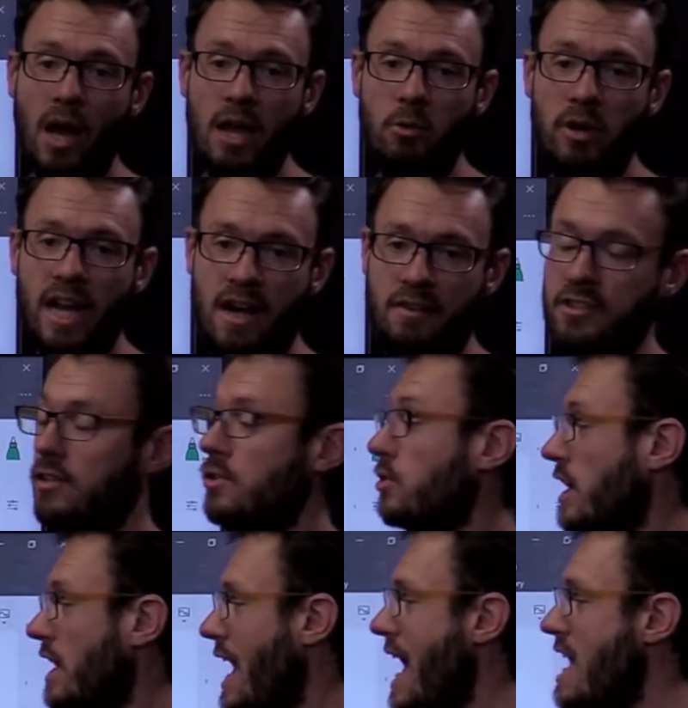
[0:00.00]
way, we'd have to
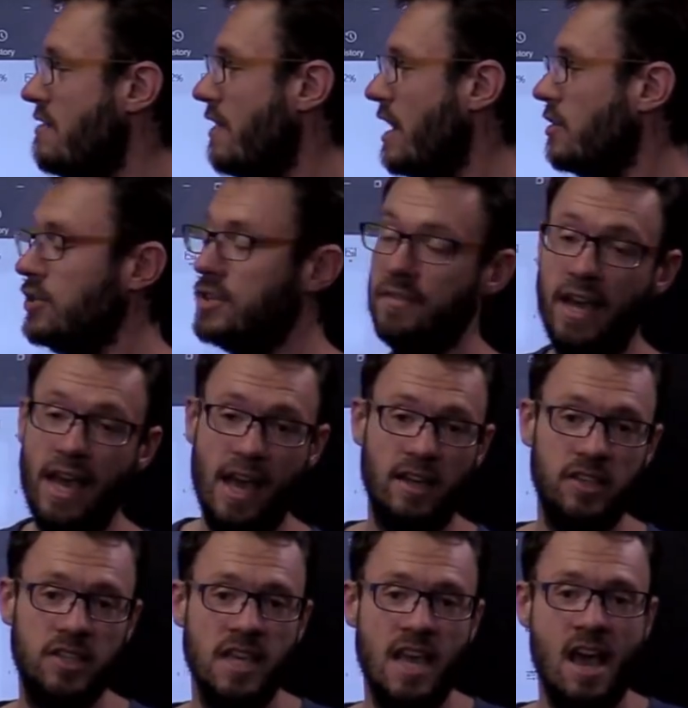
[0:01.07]
look at 8 values for
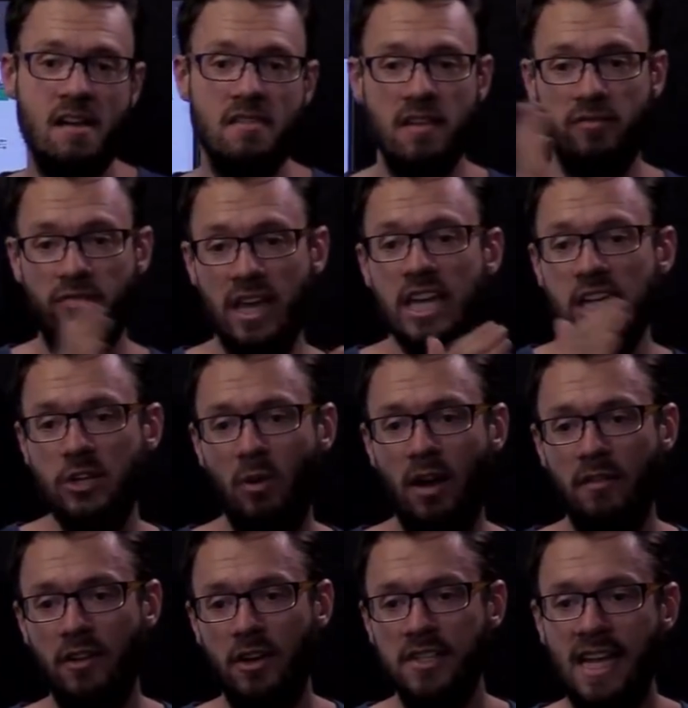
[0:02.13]
x, and then for each one
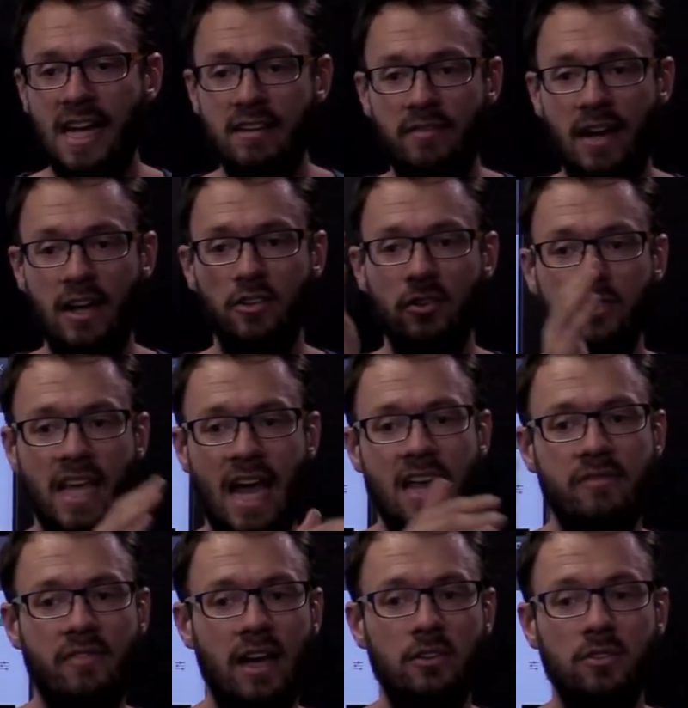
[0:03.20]
of those 8
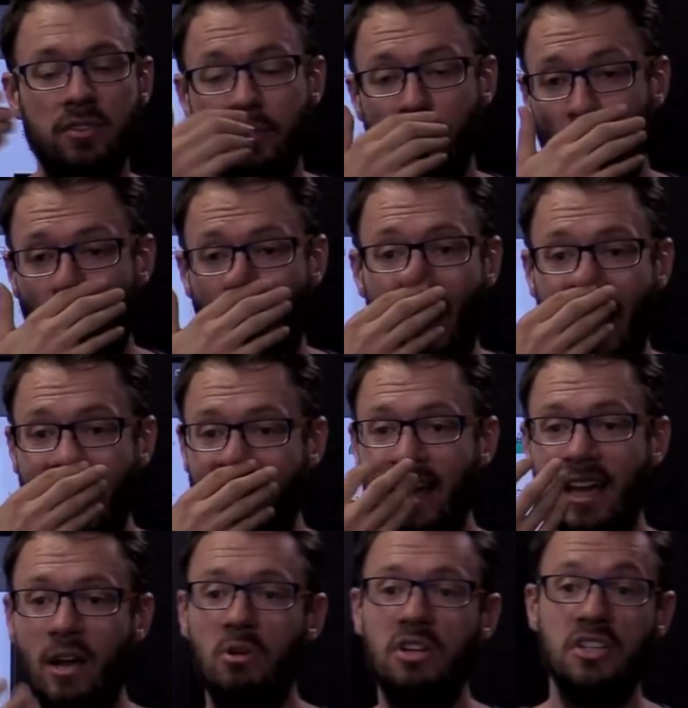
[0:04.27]
values for y,
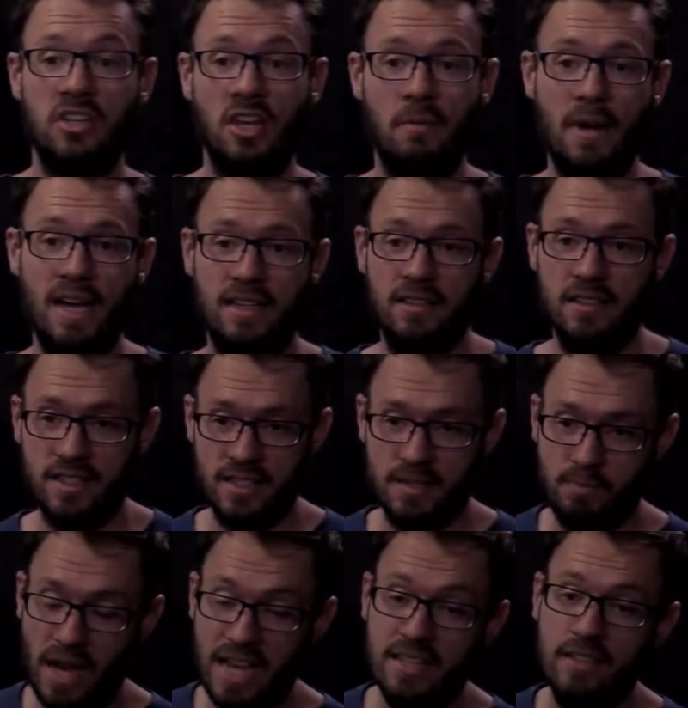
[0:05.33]
which is going to make the
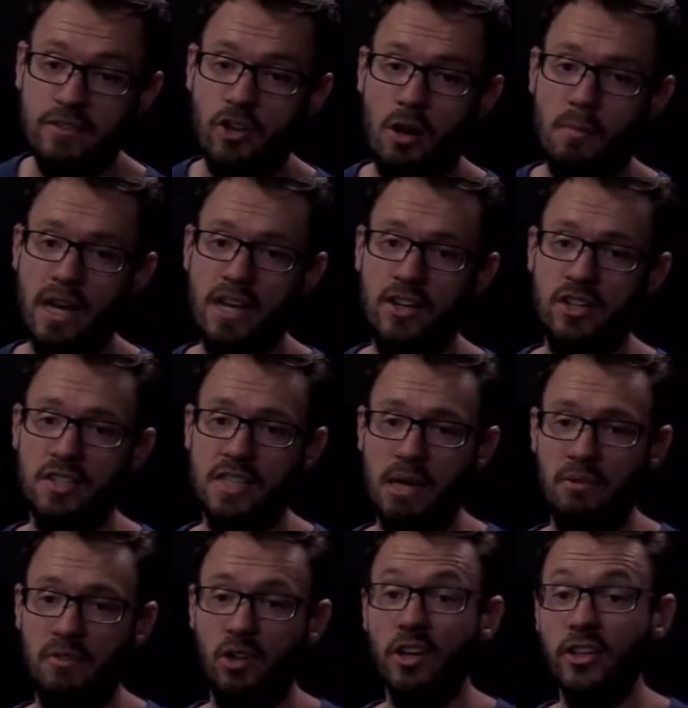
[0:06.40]
space of combinations that
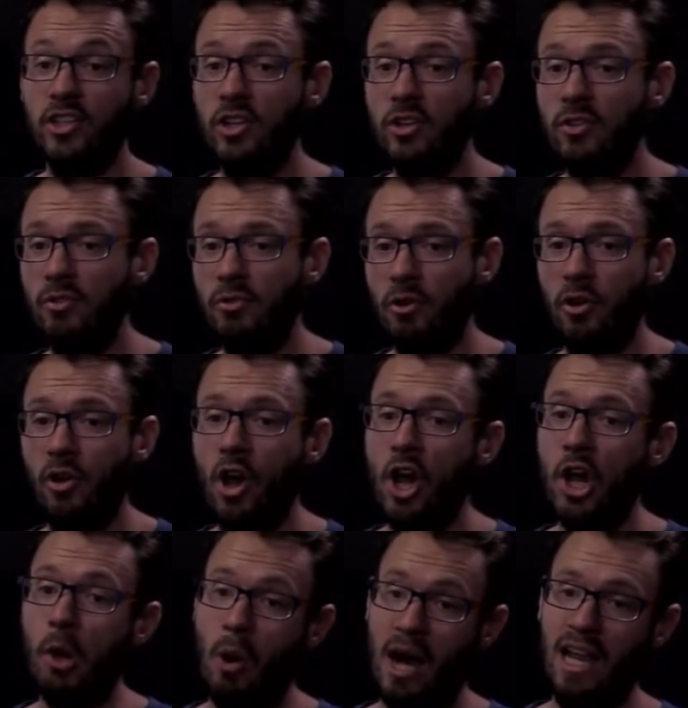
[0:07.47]
we've got to chew through
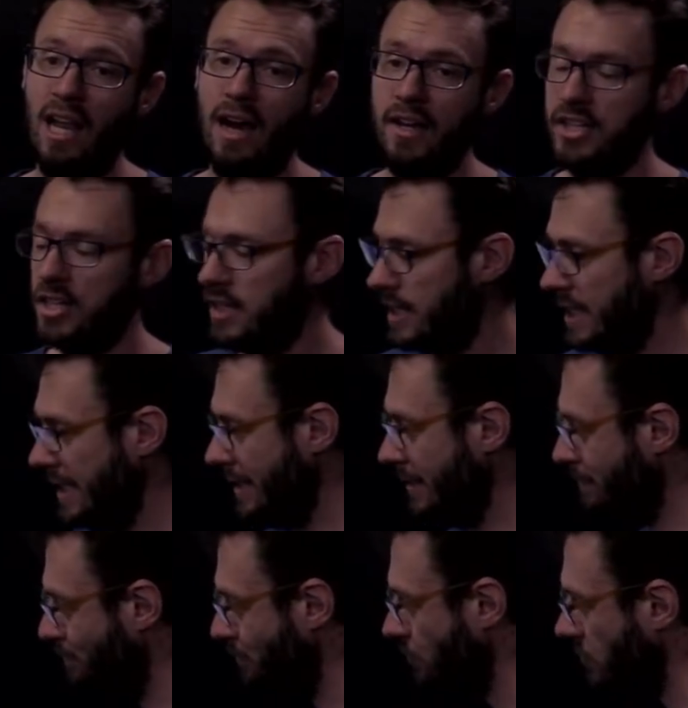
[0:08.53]
quite large indeed.
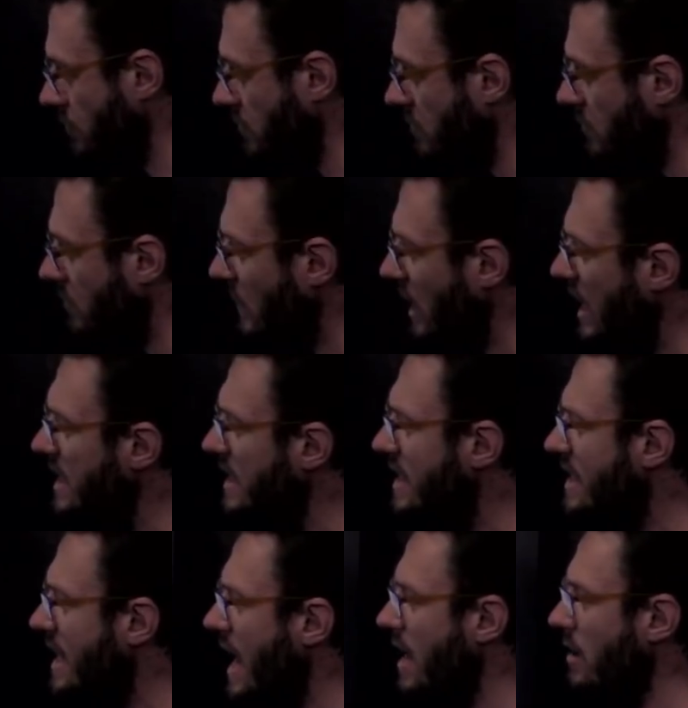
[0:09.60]

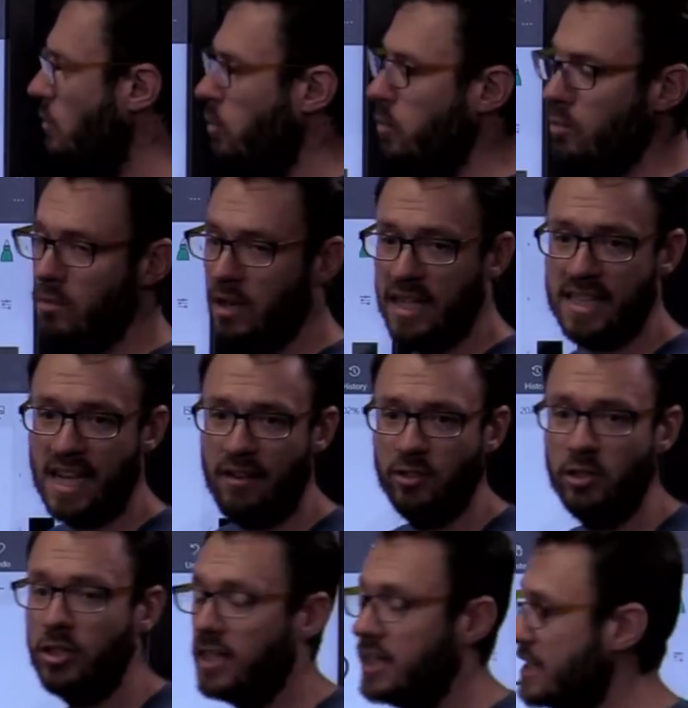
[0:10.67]
Instead, let's have a look